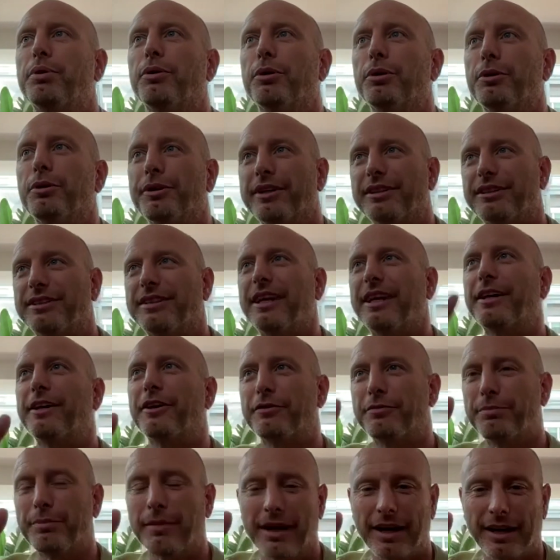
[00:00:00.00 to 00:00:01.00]
Pull this out
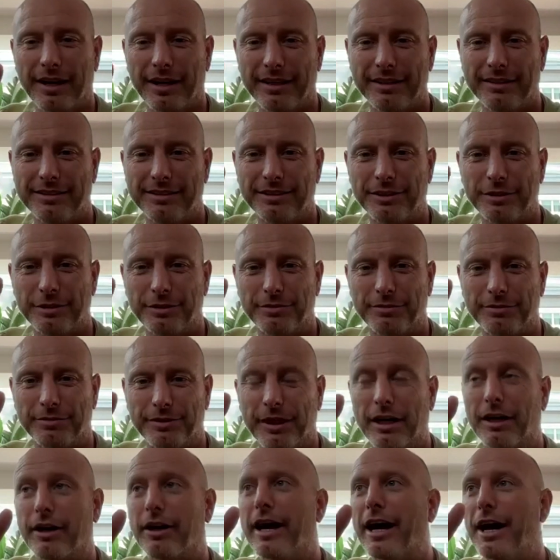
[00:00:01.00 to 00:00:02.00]
of my
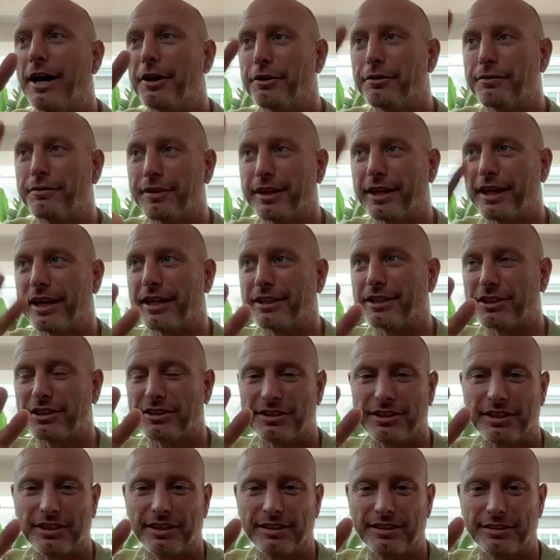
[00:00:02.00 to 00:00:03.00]
out of the
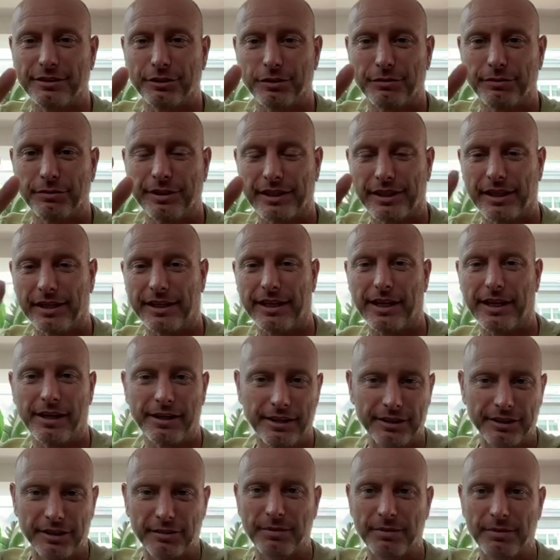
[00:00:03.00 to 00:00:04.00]
agency Snowflake account
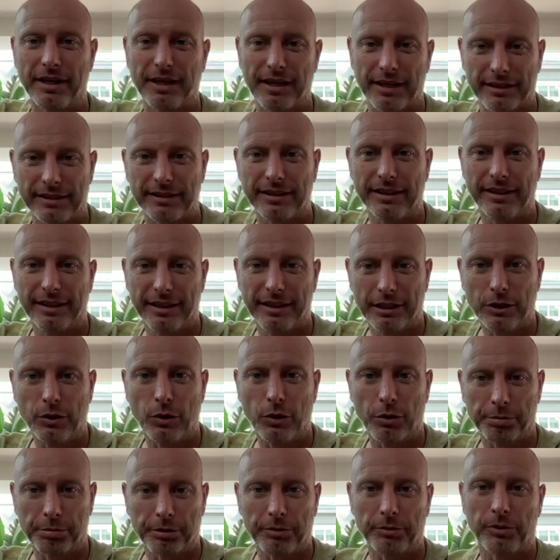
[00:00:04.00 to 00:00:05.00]
into my
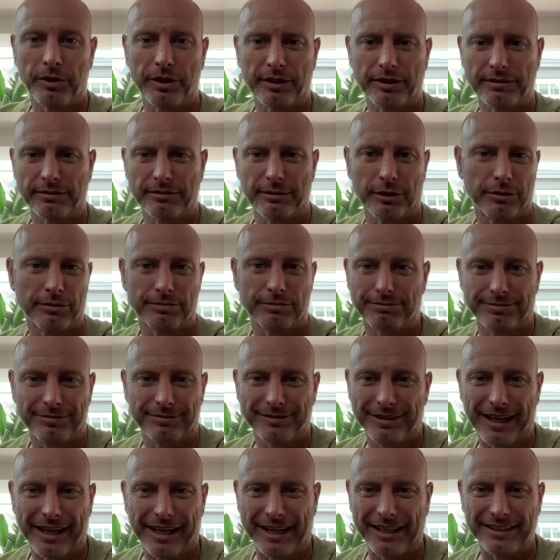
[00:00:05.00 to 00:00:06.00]
corporate one, or
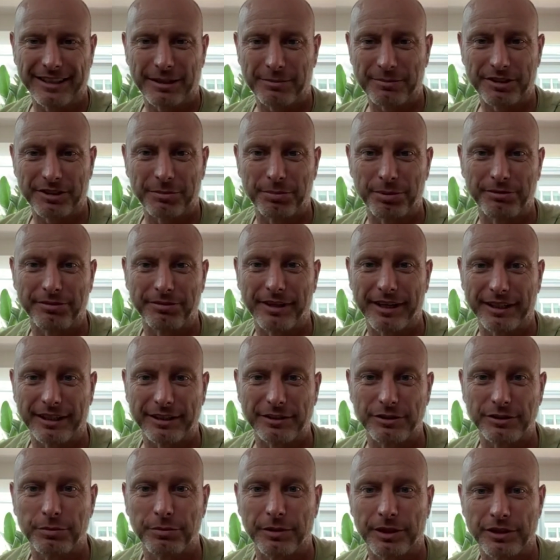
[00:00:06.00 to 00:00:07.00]
I guess I'm simplifying
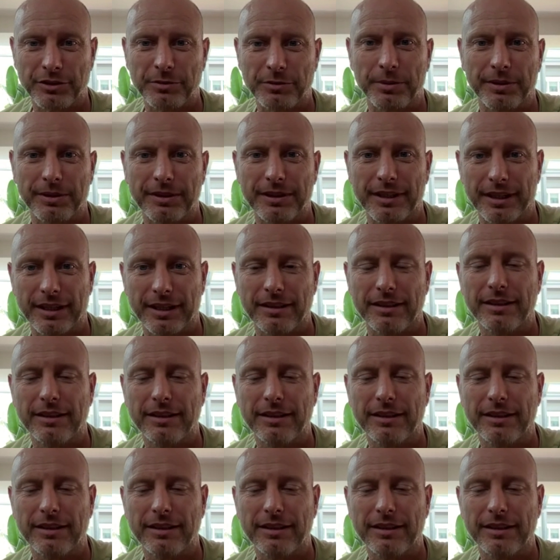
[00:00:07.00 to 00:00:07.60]
it too much, but yeah.